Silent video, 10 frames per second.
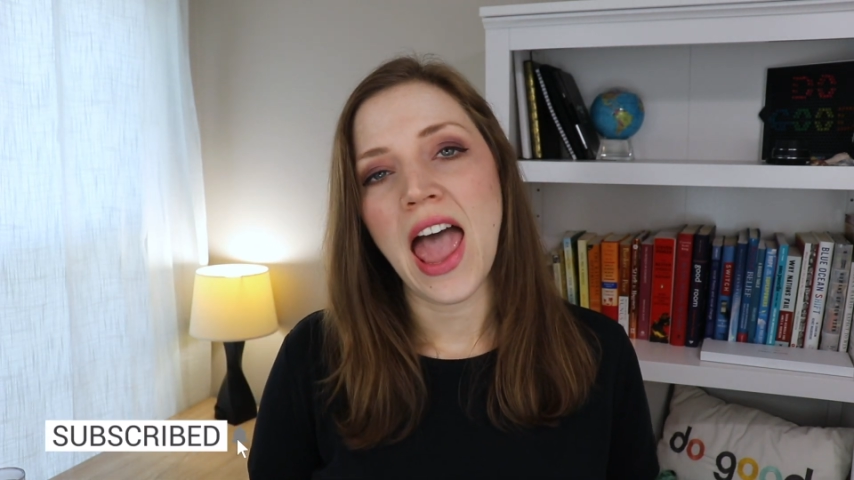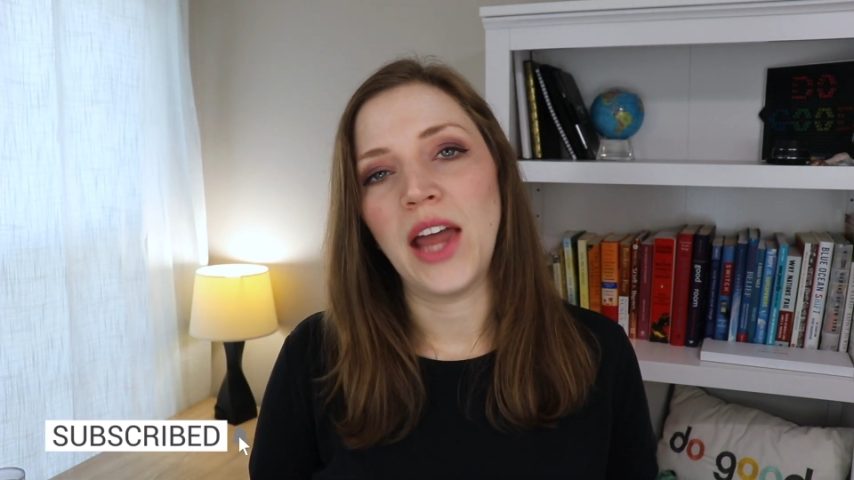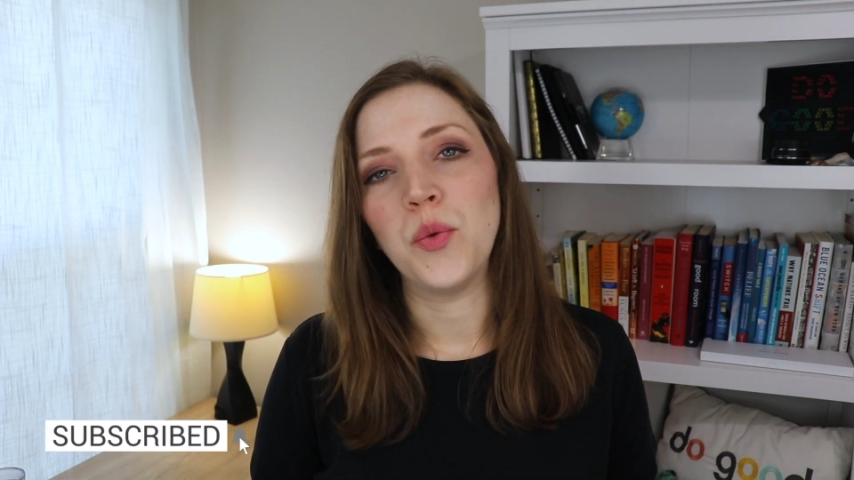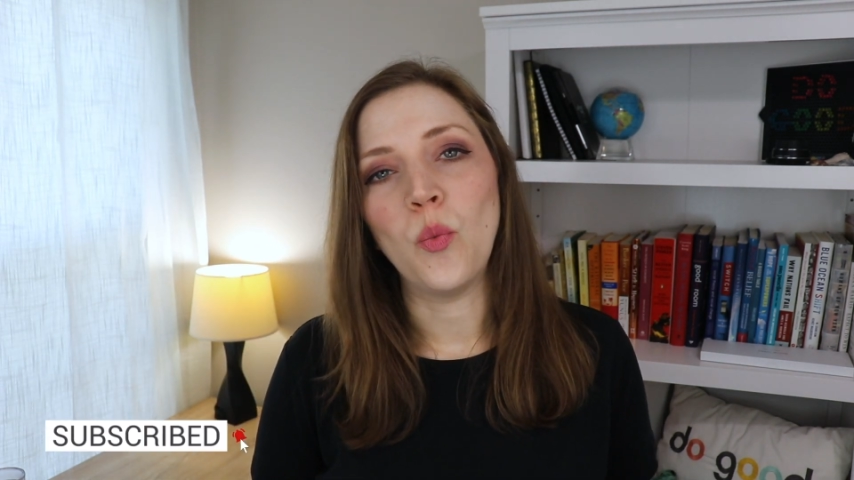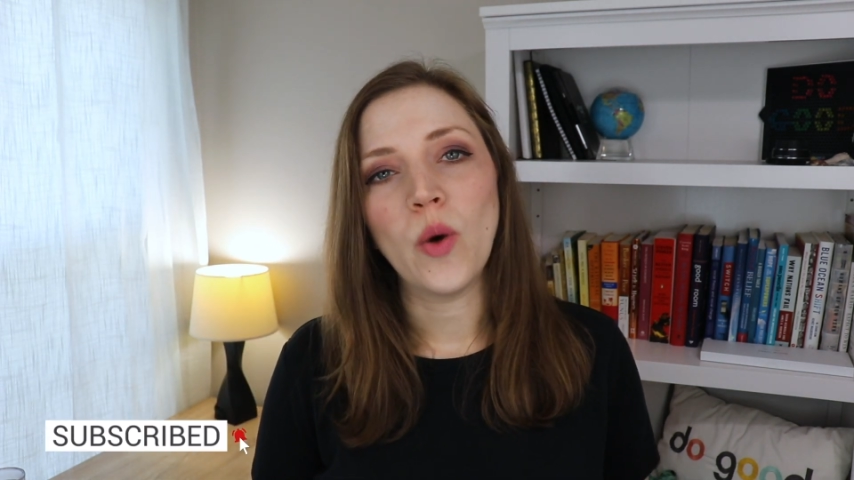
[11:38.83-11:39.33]

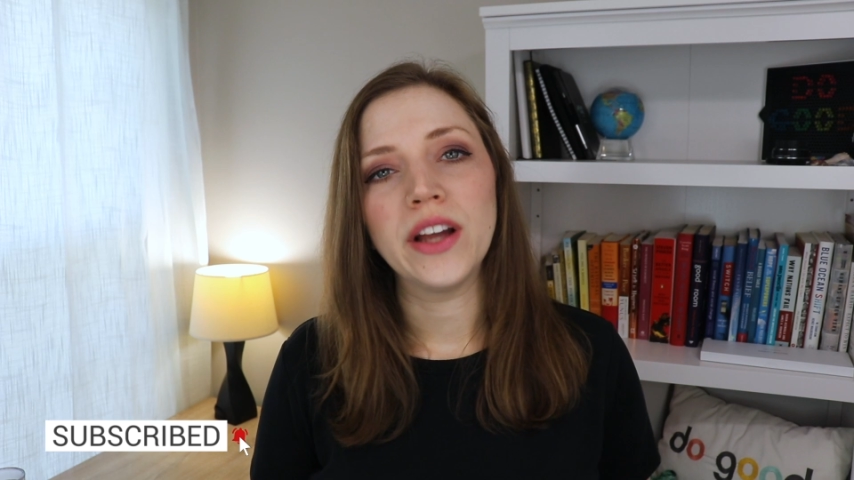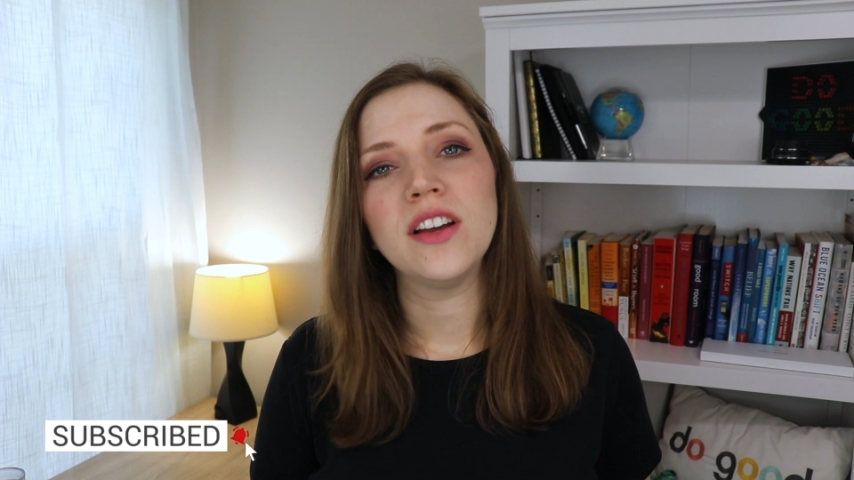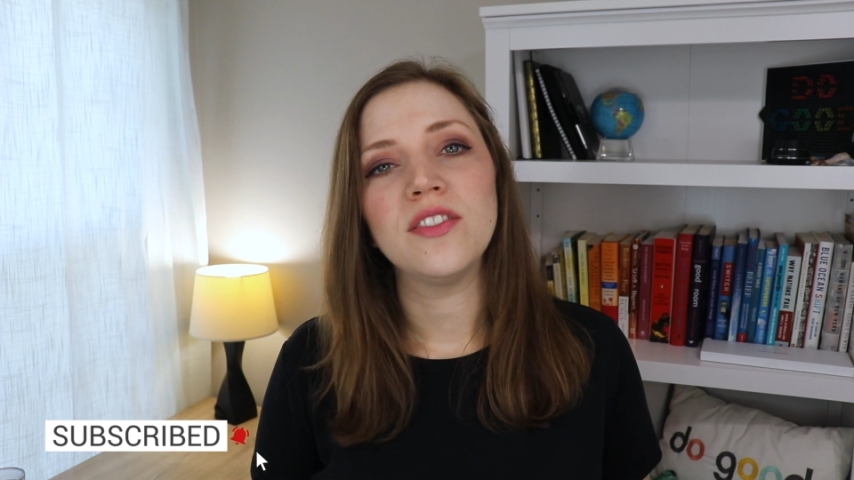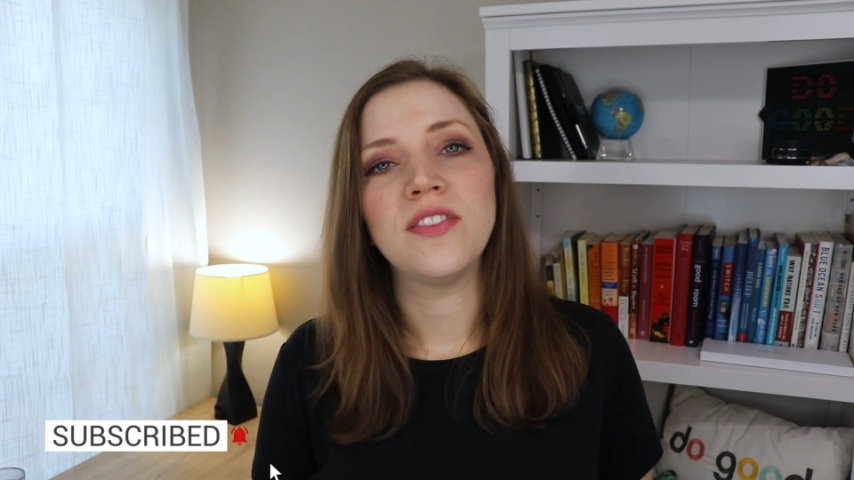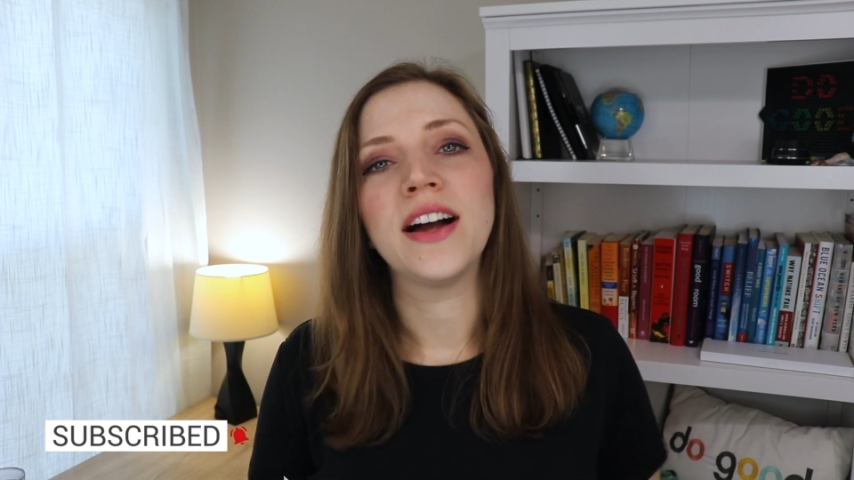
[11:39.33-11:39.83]
And
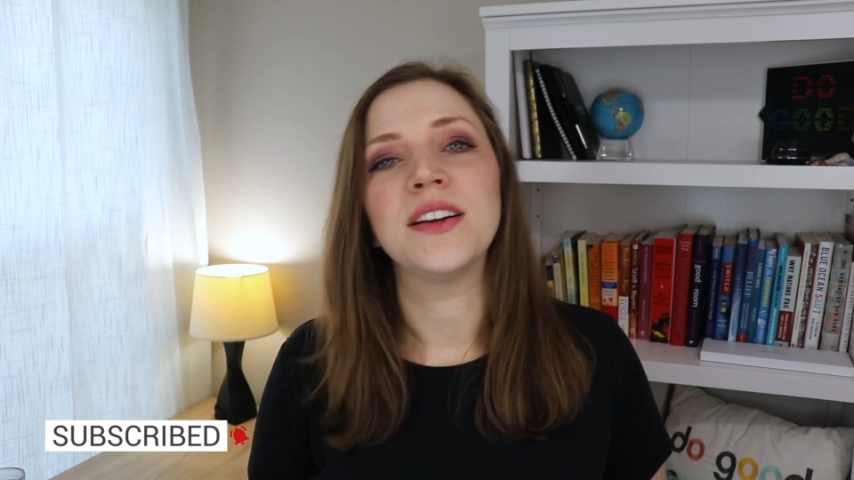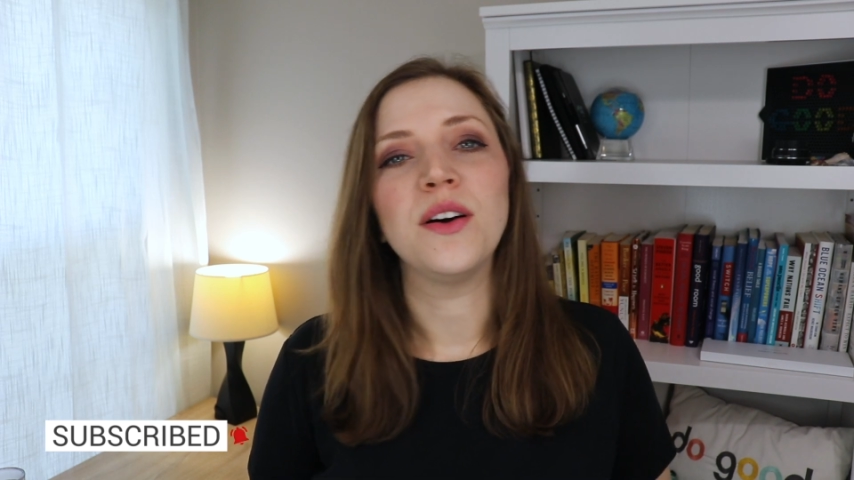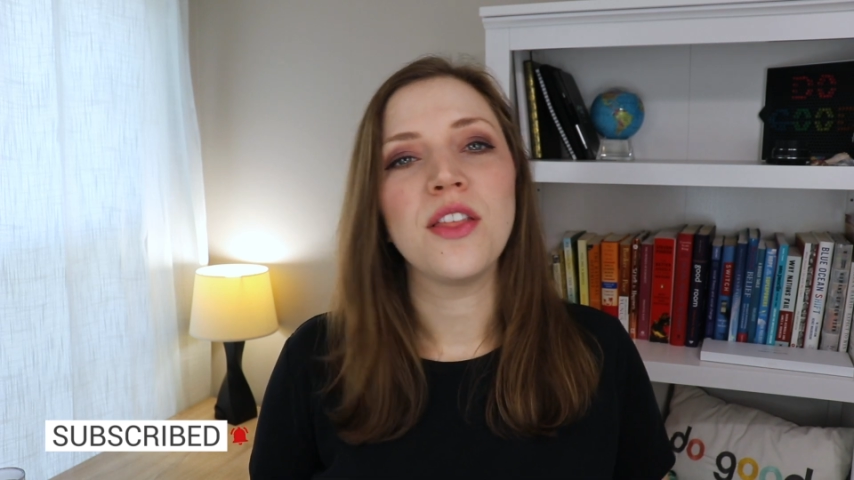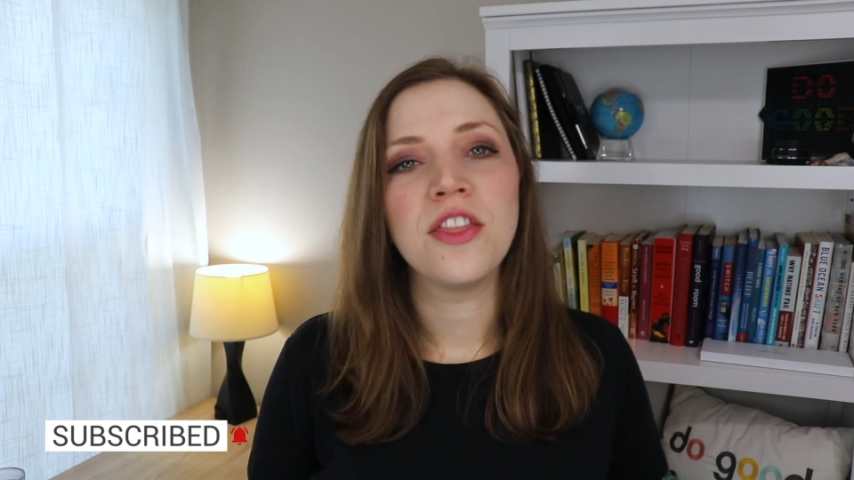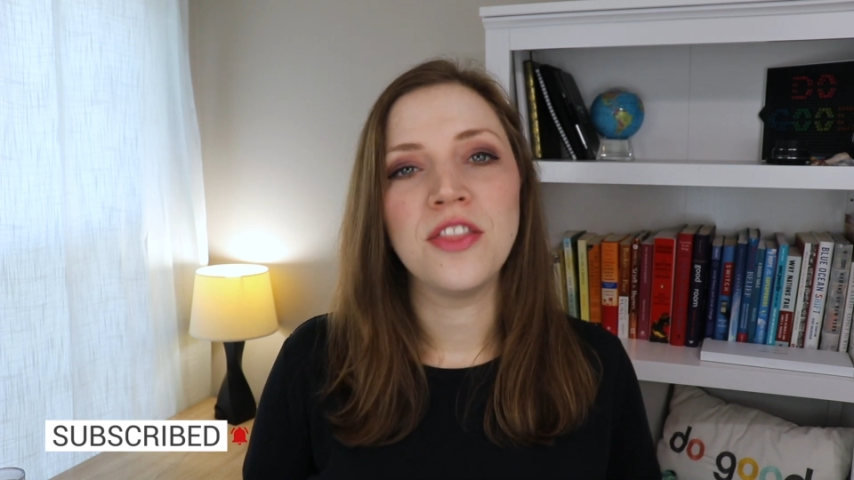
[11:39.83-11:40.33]
one
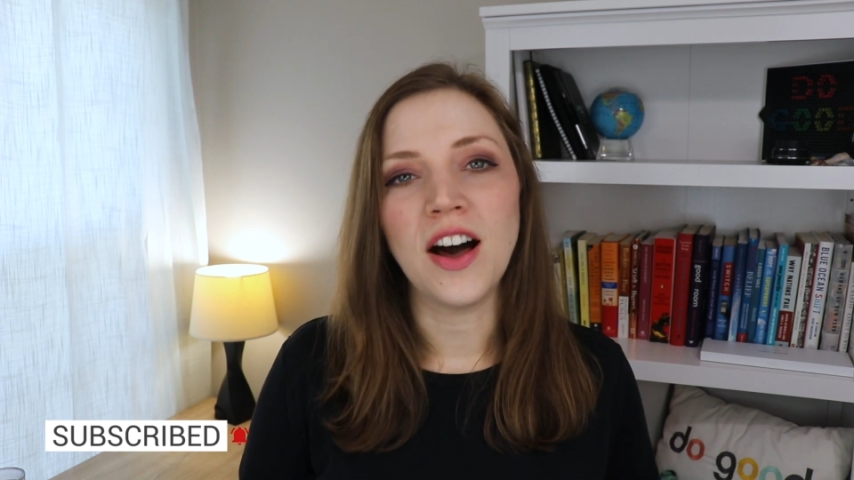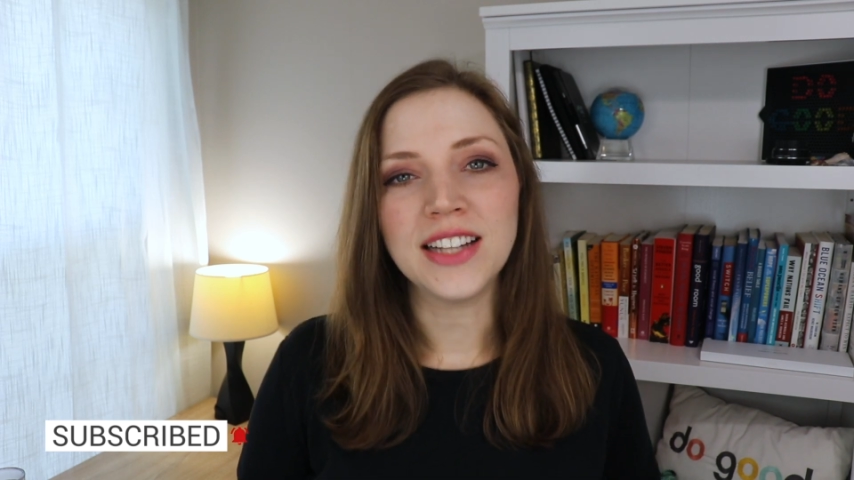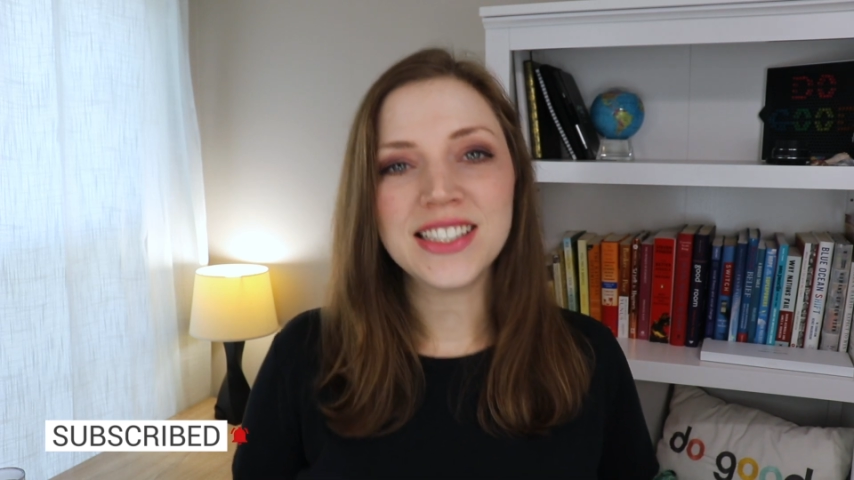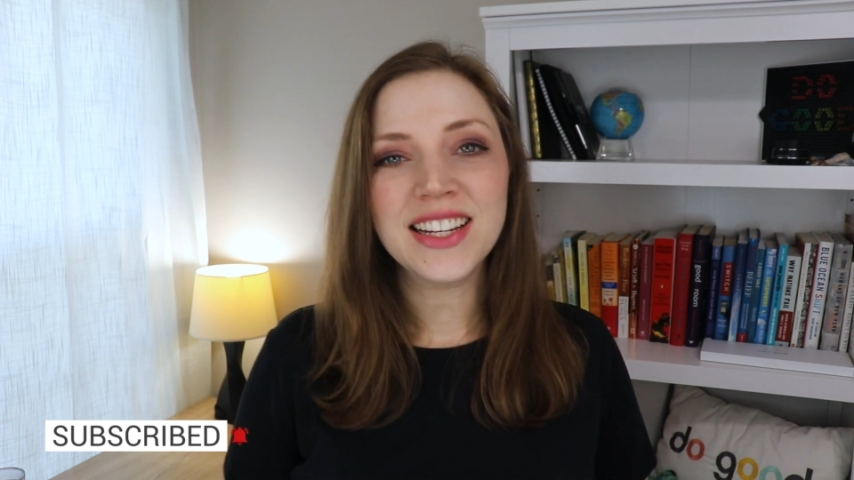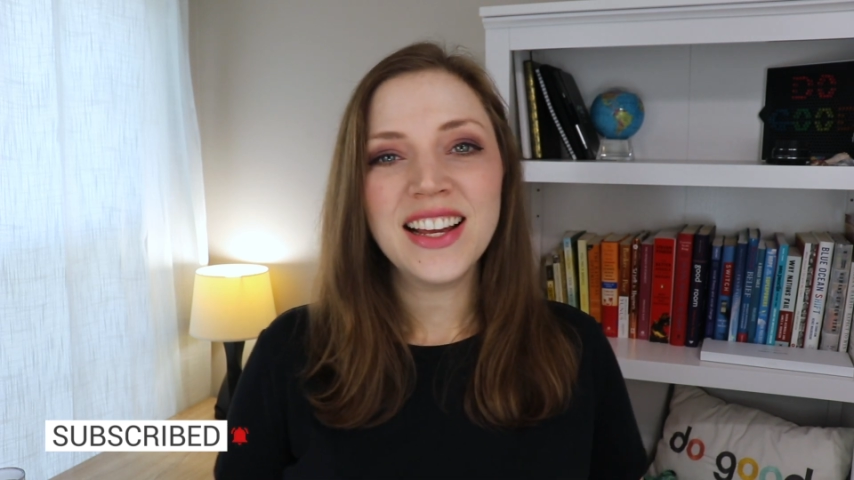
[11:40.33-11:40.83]
final
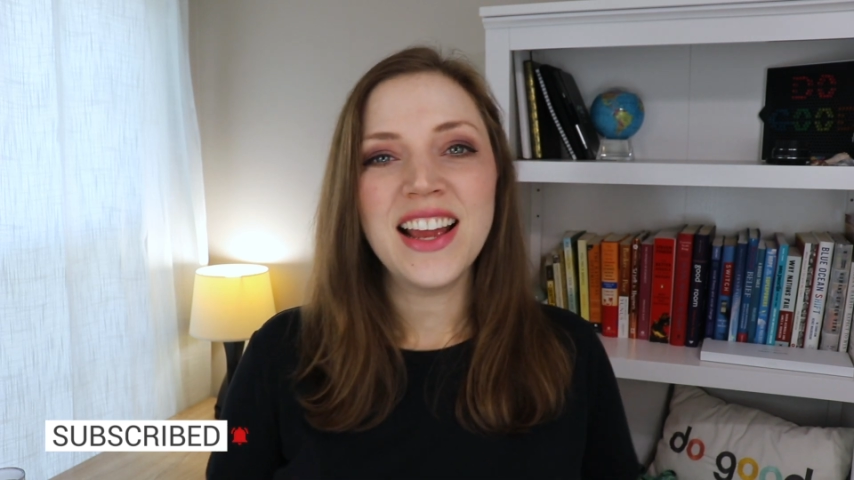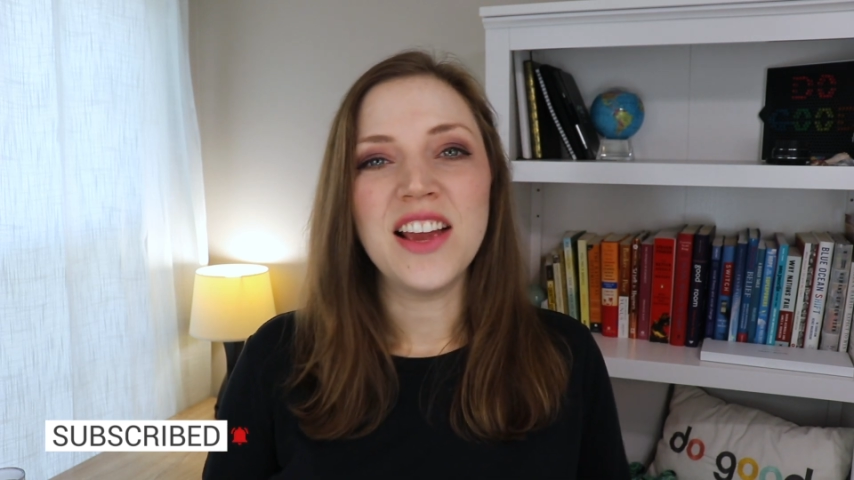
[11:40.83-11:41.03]
thought,